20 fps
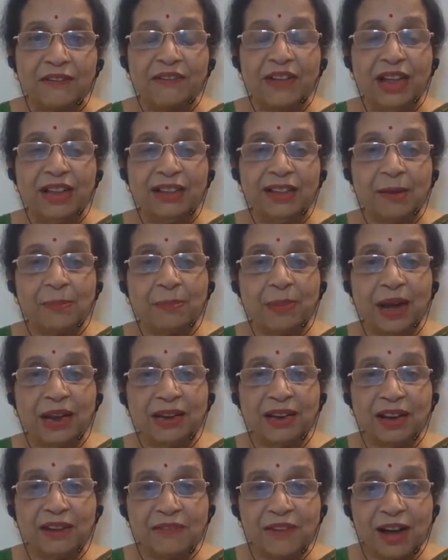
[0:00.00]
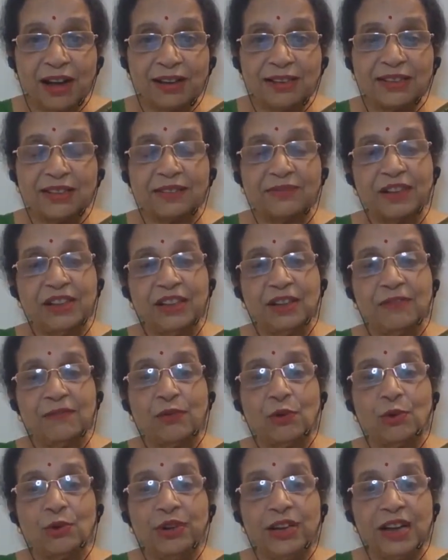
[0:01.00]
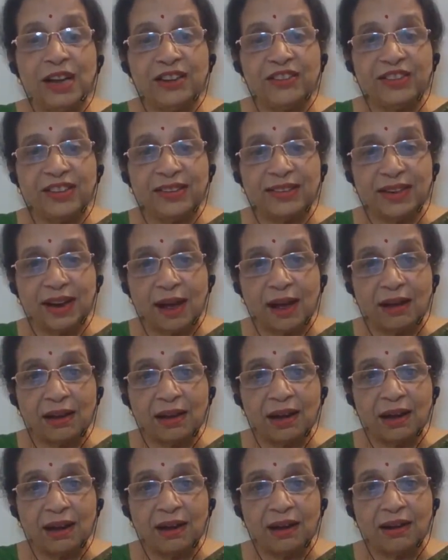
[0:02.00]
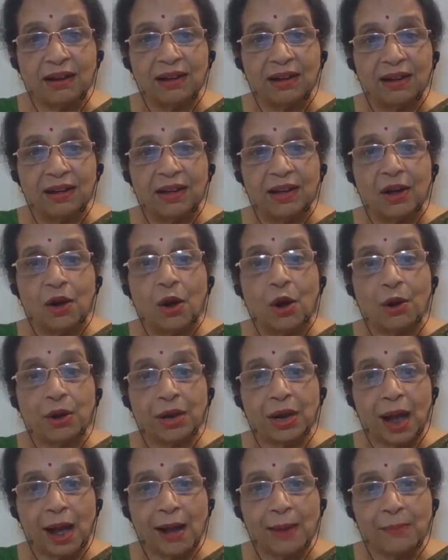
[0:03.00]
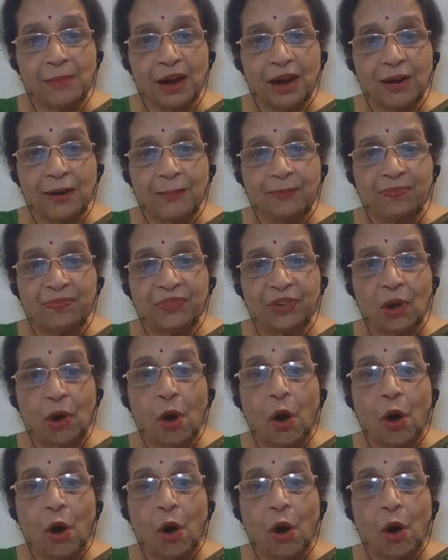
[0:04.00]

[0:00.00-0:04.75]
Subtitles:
when the pallavas, when the foliage is raga or kama,